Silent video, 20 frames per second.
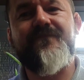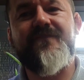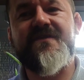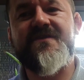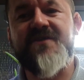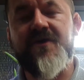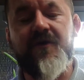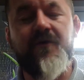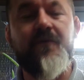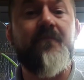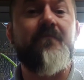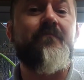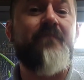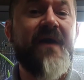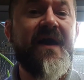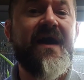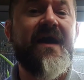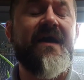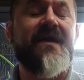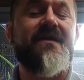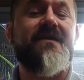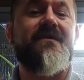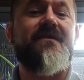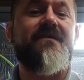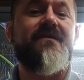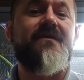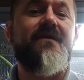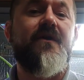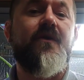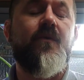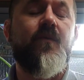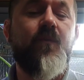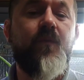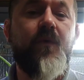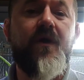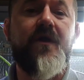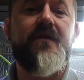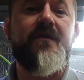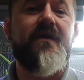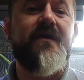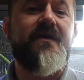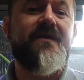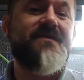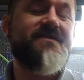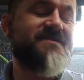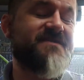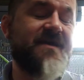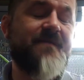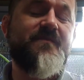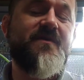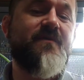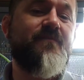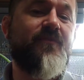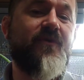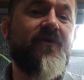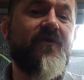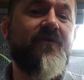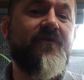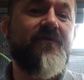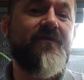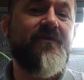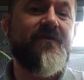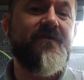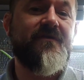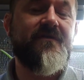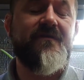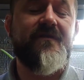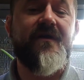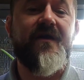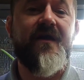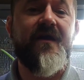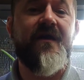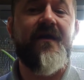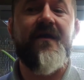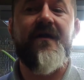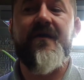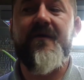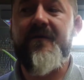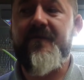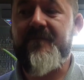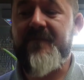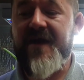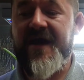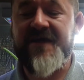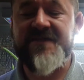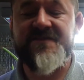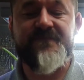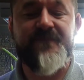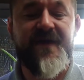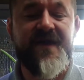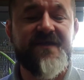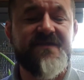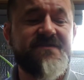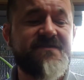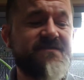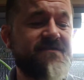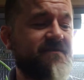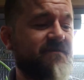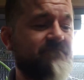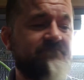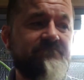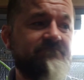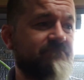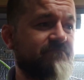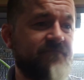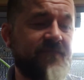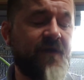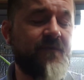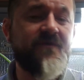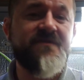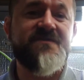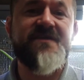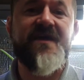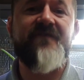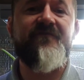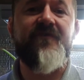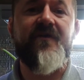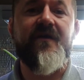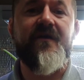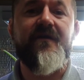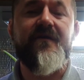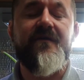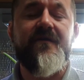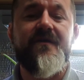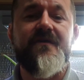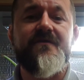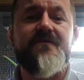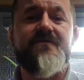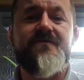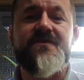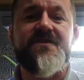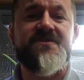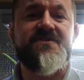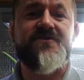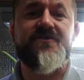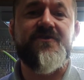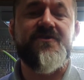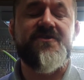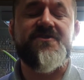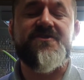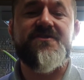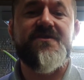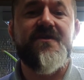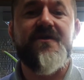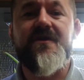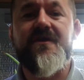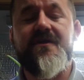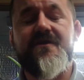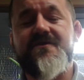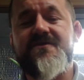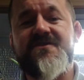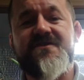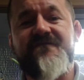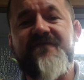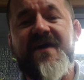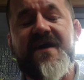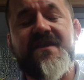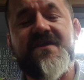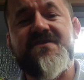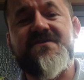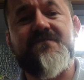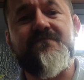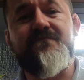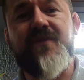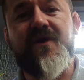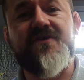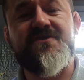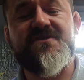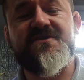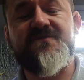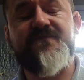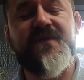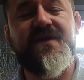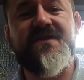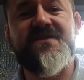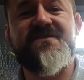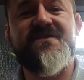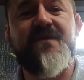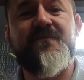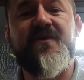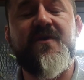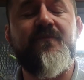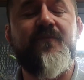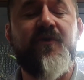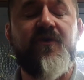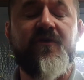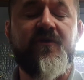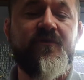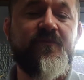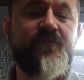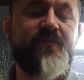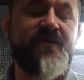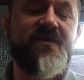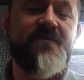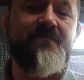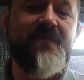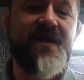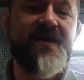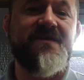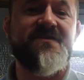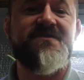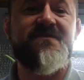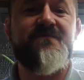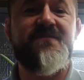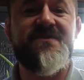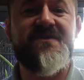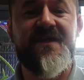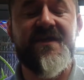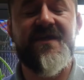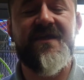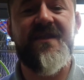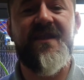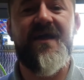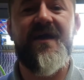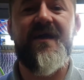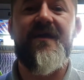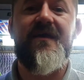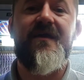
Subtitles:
to unpack. One, semi-arboreal aspects. No one's ever discussed Savannahs and Boscs being semi-arboreal, but the males in particular